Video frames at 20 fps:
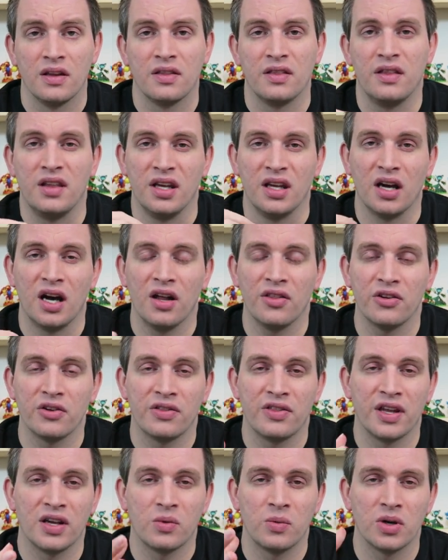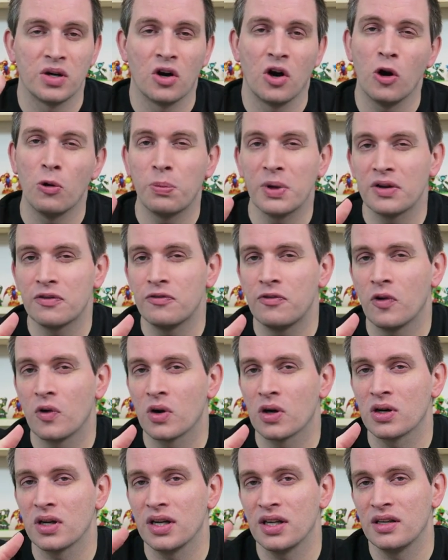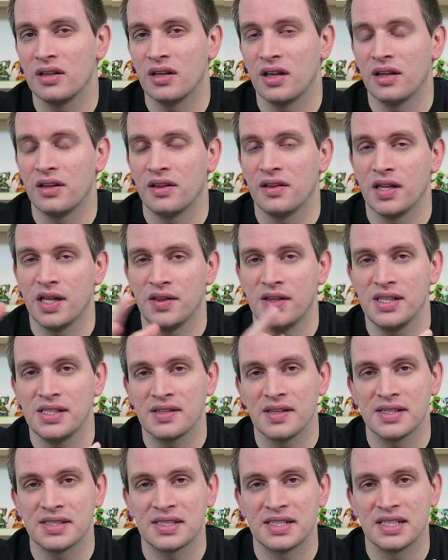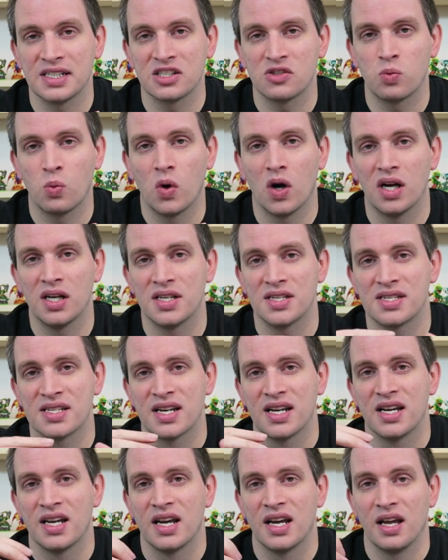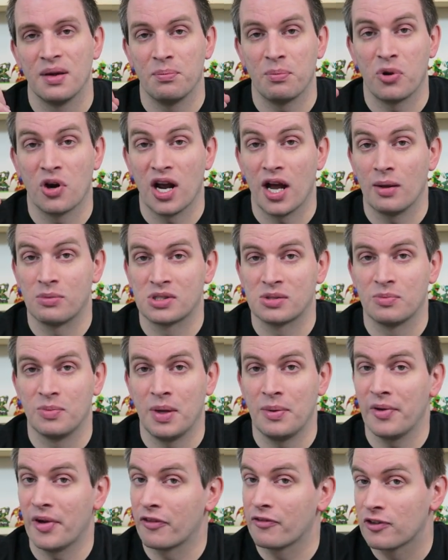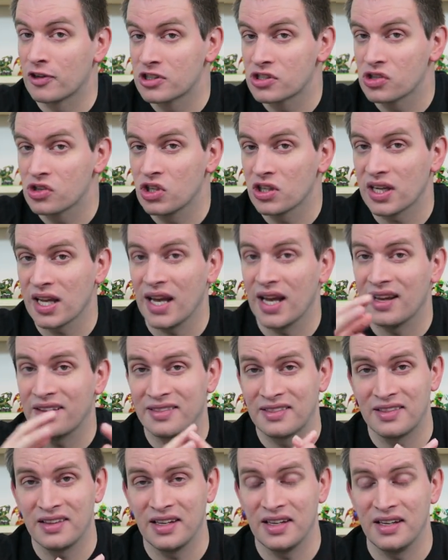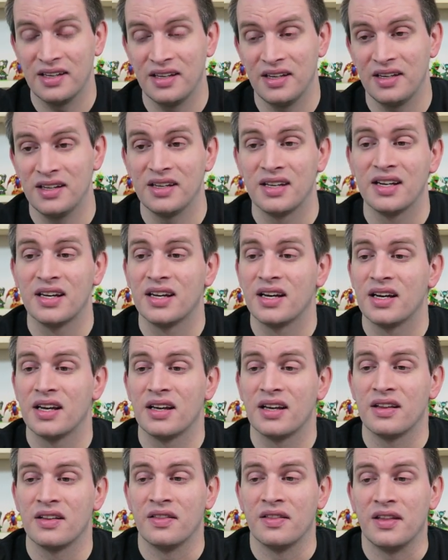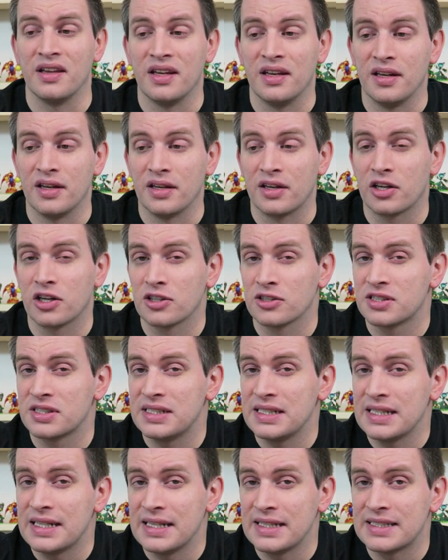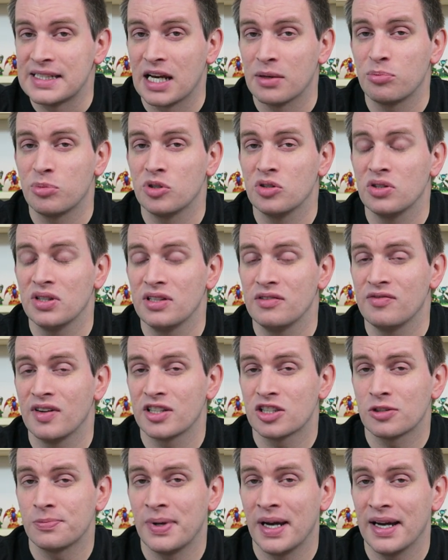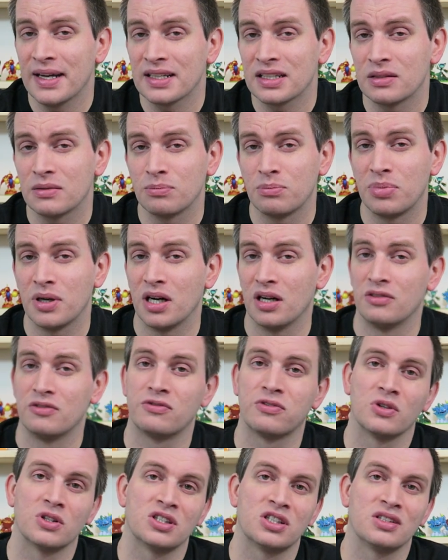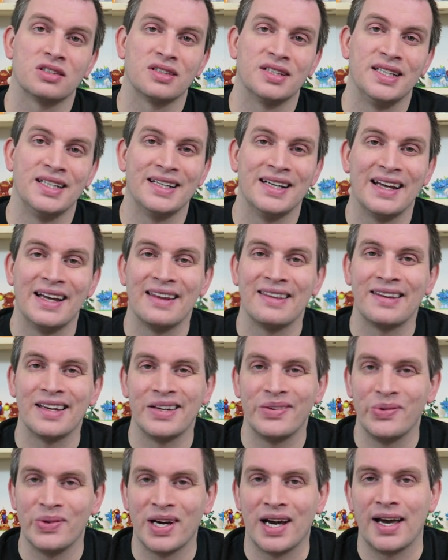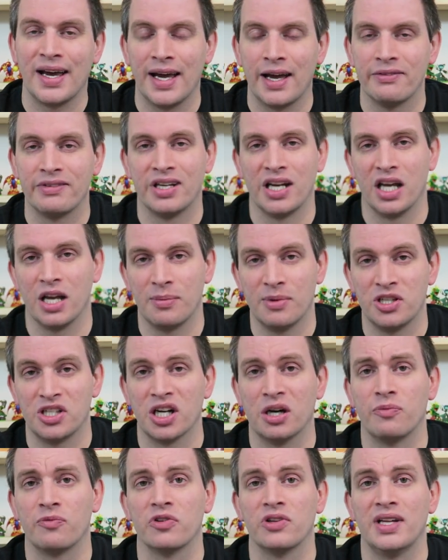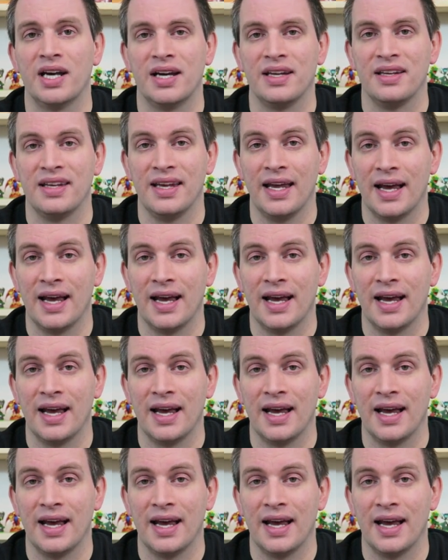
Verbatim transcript: The other thing we were hoping for in, in, in these listings was perhaps maybe our first look at the the Cursed Tiki Temple adventure pack, but unfortunately they do not have an image up for that